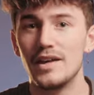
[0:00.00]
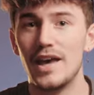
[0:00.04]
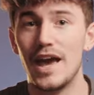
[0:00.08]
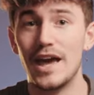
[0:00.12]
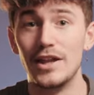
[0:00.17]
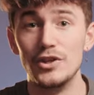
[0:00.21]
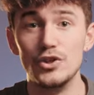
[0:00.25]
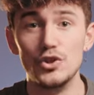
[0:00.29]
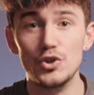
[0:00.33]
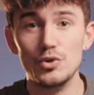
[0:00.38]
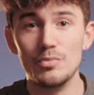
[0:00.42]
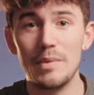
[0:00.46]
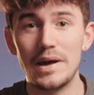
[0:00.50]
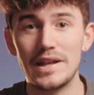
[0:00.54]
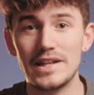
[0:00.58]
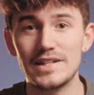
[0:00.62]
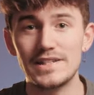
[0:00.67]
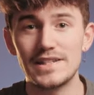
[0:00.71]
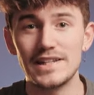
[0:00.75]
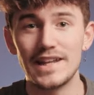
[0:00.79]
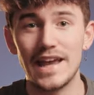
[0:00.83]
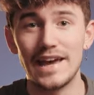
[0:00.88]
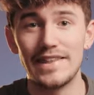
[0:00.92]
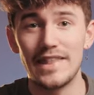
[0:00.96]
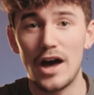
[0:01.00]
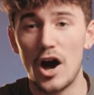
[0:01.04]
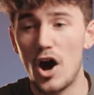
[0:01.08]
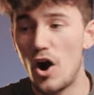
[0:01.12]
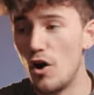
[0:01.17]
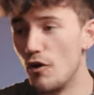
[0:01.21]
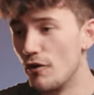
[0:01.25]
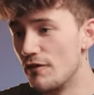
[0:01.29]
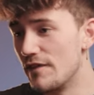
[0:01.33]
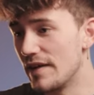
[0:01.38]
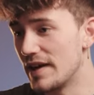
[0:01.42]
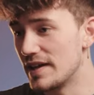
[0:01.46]
and you manage to get that
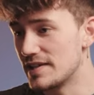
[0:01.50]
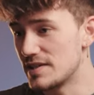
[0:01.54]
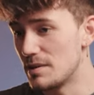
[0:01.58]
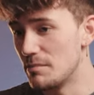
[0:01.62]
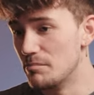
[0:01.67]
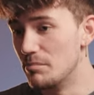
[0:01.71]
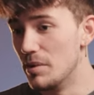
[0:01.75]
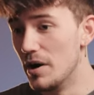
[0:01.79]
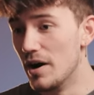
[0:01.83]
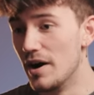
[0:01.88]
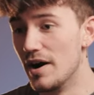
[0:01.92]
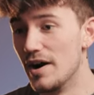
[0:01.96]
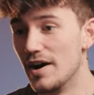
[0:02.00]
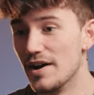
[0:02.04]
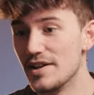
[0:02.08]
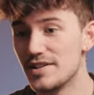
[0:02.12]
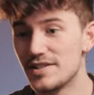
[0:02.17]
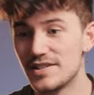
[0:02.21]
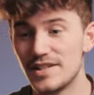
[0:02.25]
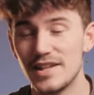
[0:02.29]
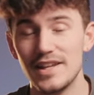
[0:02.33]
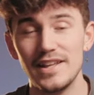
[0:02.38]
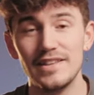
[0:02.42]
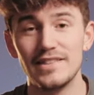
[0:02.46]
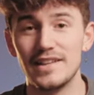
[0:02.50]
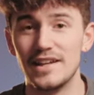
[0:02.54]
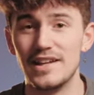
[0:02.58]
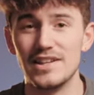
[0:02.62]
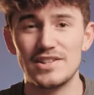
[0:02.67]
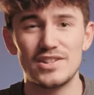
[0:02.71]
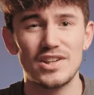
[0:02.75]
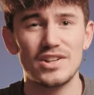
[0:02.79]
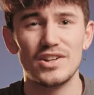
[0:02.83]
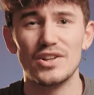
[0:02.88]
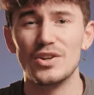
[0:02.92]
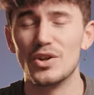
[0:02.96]
whole thing as a burst, then
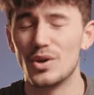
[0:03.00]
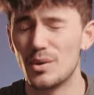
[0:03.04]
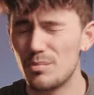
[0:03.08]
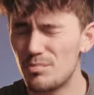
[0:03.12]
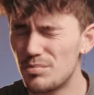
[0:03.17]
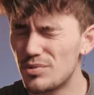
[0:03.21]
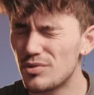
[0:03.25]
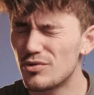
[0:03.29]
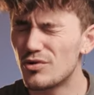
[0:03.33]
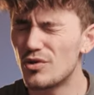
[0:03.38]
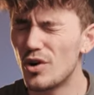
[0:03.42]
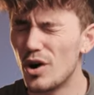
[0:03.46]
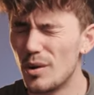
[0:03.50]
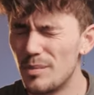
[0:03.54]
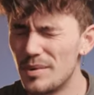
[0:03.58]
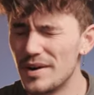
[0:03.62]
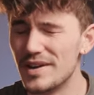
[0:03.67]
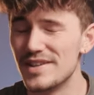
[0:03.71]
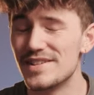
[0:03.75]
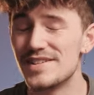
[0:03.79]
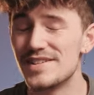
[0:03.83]
it's gonna look proper